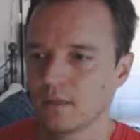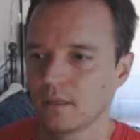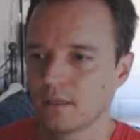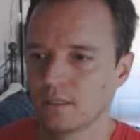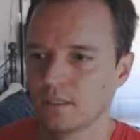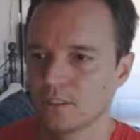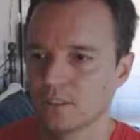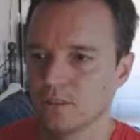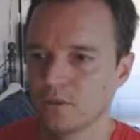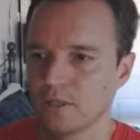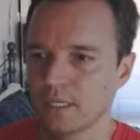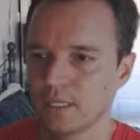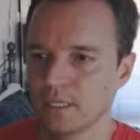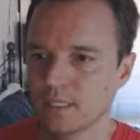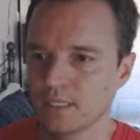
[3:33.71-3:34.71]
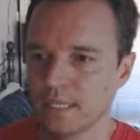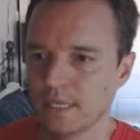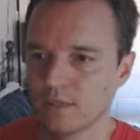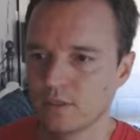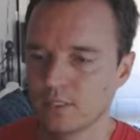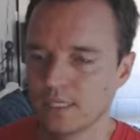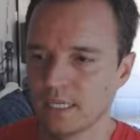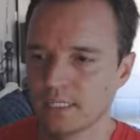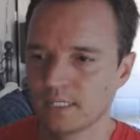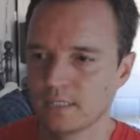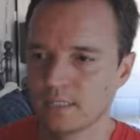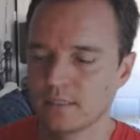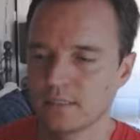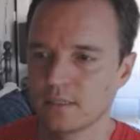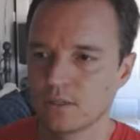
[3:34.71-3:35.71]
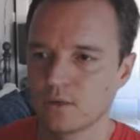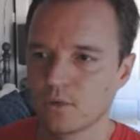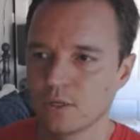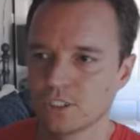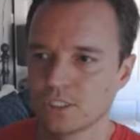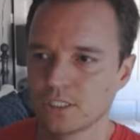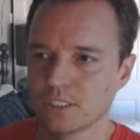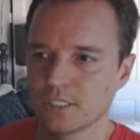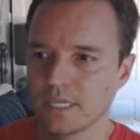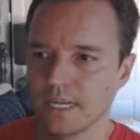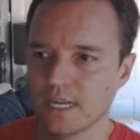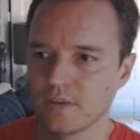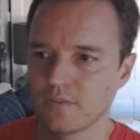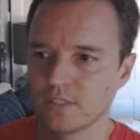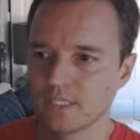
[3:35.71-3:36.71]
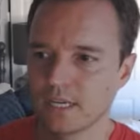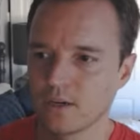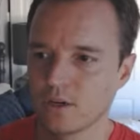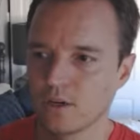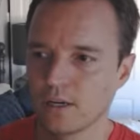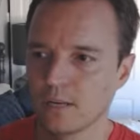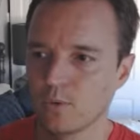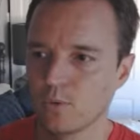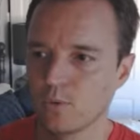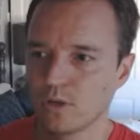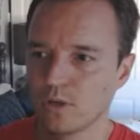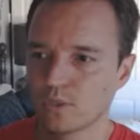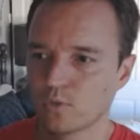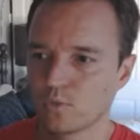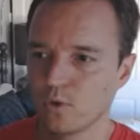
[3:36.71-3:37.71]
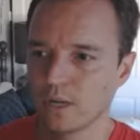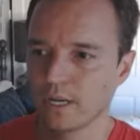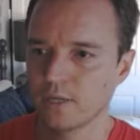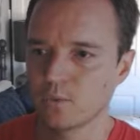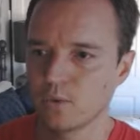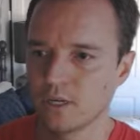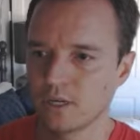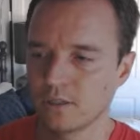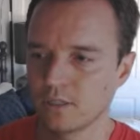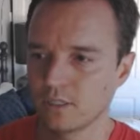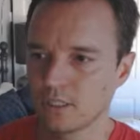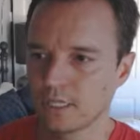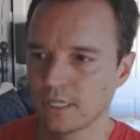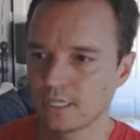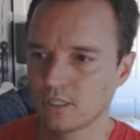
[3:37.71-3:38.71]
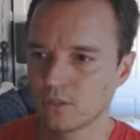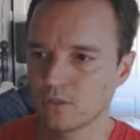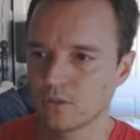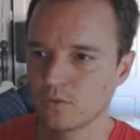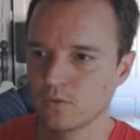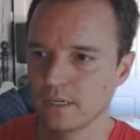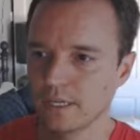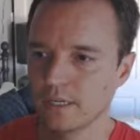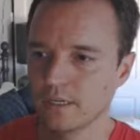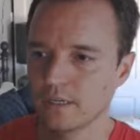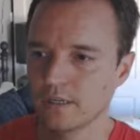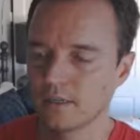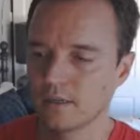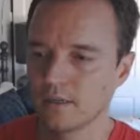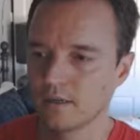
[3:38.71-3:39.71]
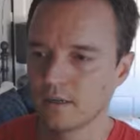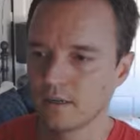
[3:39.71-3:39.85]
So in the town test, the questions I have is like, all right, well, what does running water look like? So over here,